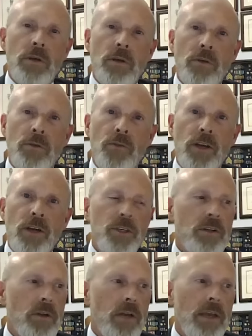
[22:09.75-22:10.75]

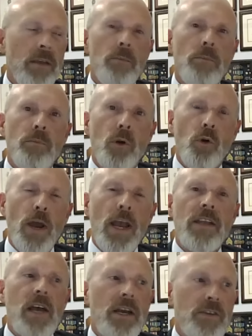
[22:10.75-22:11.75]
confession, a
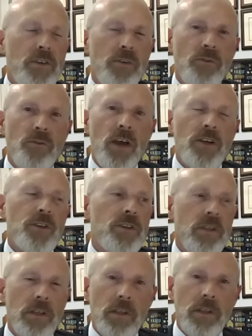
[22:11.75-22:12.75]
Mirandized
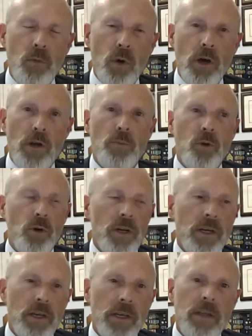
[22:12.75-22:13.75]
confession that they want to put
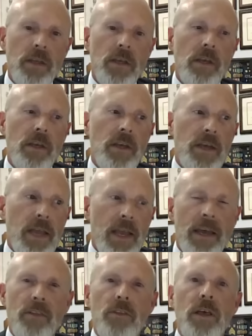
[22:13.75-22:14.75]
in,
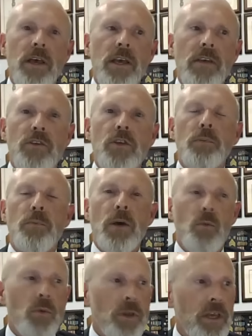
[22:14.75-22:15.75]
and they
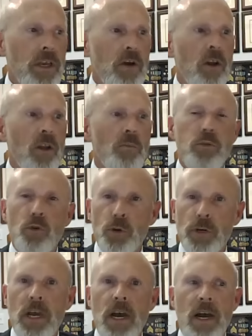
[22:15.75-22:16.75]
submit what they call a
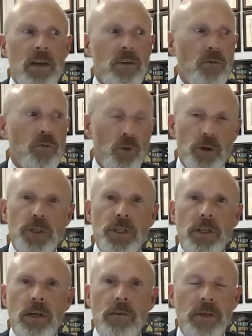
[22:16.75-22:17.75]
Brutonized
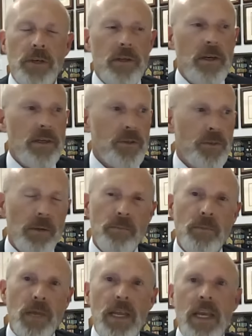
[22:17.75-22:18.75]
version of it.
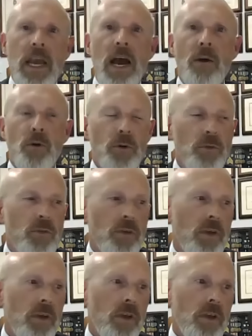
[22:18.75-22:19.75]
Spent many hours